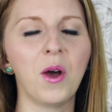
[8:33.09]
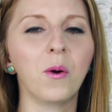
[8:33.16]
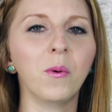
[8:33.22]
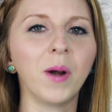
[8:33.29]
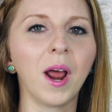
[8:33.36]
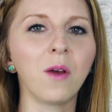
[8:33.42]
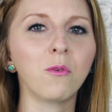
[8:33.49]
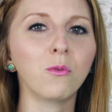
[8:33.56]

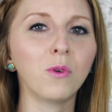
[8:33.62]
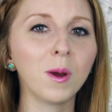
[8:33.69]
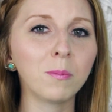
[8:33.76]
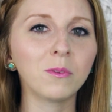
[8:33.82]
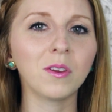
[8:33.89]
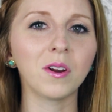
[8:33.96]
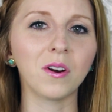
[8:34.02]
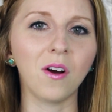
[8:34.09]
When I
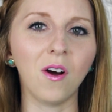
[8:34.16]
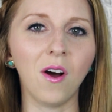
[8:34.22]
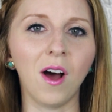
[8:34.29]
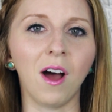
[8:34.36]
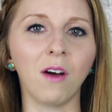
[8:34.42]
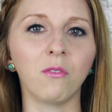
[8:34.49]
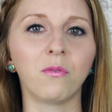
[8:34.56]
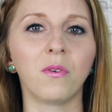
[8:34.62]
ripped it
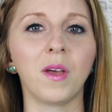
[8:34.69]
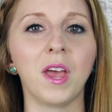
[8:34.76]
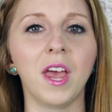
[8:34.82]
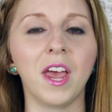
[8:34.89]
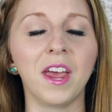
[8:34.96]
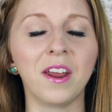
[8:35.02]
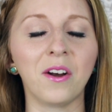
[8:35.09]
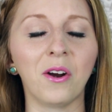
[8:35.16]
off,
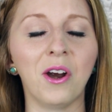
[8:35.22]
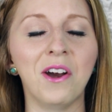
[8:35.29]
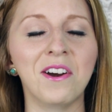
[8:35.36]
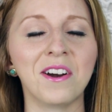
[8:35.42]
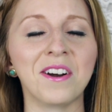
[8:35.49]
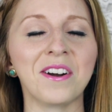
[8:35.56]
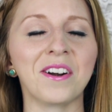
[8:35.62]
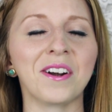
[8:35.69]
it
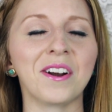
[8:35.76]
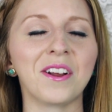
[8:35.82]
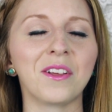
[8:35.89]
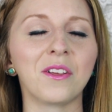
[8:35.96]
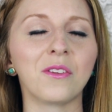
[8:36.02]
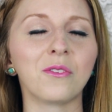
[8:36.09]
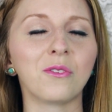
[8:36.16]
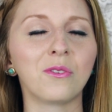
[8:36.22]
hurt
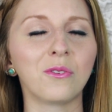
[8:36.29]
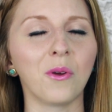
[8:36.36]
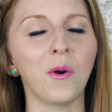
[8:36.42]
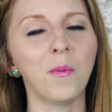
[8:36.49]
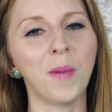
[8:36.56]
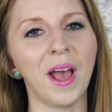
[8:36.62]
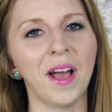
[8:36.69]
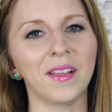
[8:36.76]

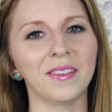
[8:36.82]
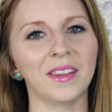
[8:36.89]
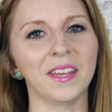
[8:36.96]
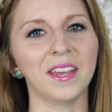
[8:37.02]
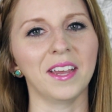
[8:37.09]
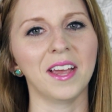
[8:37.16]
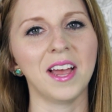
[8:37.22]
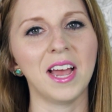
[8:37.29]
so
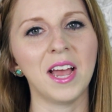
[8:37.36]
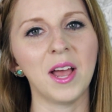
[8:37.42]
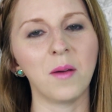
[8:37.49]
badly.